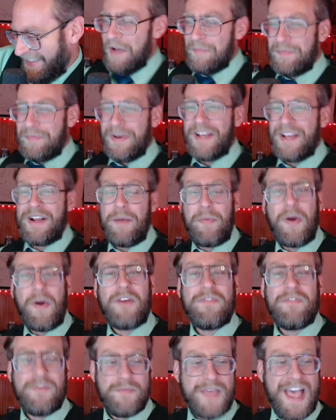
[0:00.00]
But
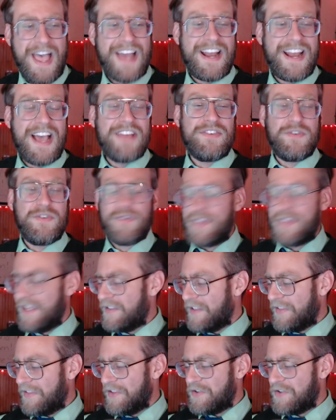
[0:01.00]
apart from that, I do think
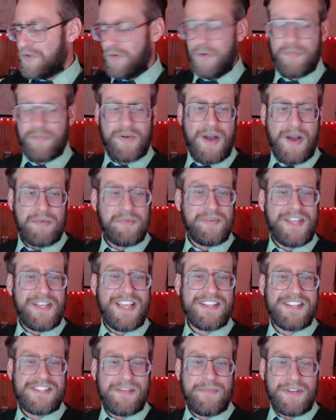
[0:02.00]
that the tool probably
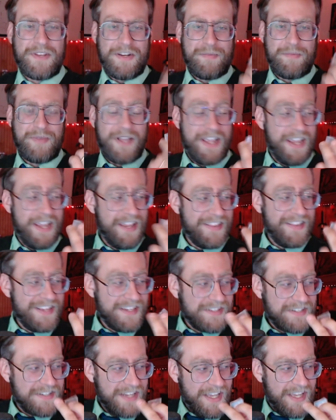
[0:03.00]
has something to play in
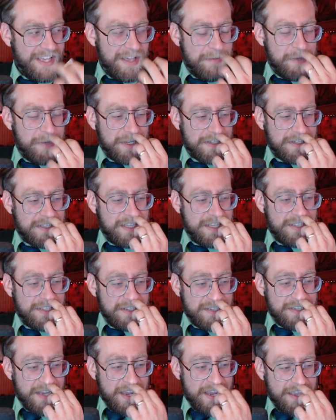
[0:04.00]
this because this
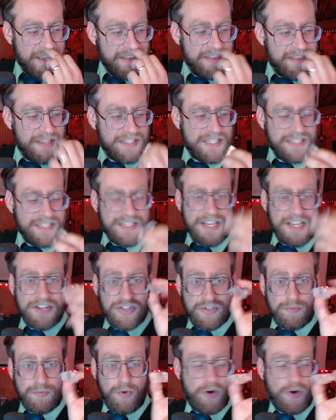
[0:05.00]
is a this is a
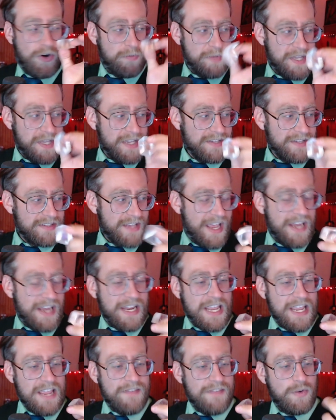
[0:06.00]
small piece. And
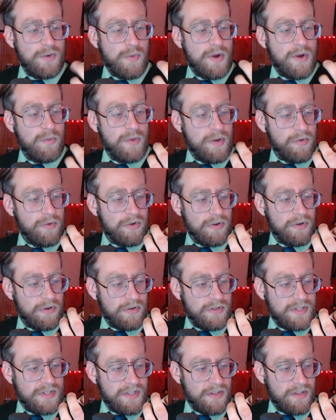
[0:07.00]
even when we were
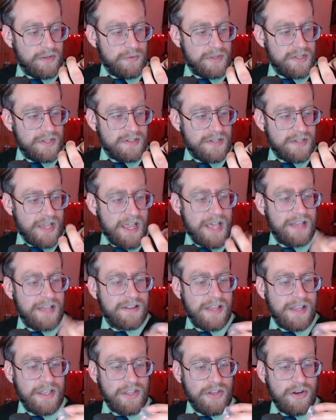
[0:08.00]
dealing with this, I had
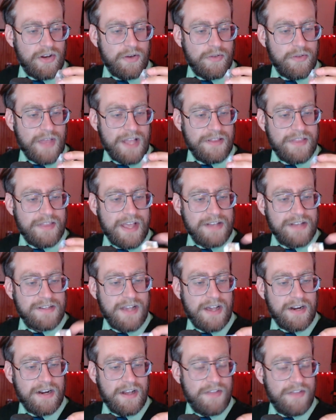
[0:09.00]
like you know that that
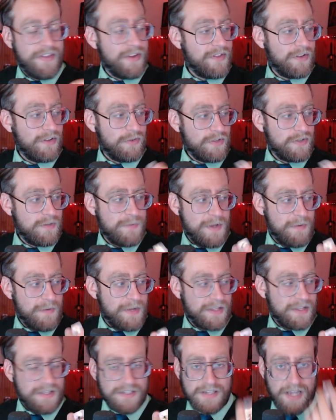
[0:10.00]
dot on there that looked to be
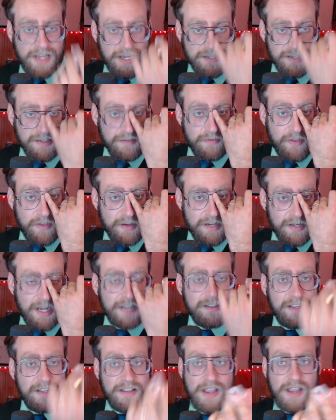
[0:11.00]
about the size of the
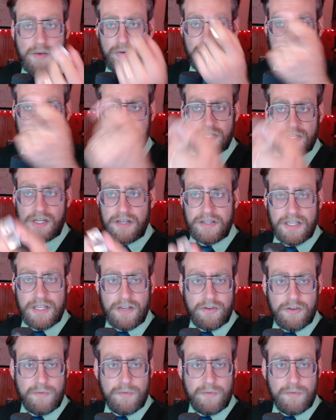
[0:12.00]
dot that they were using on the other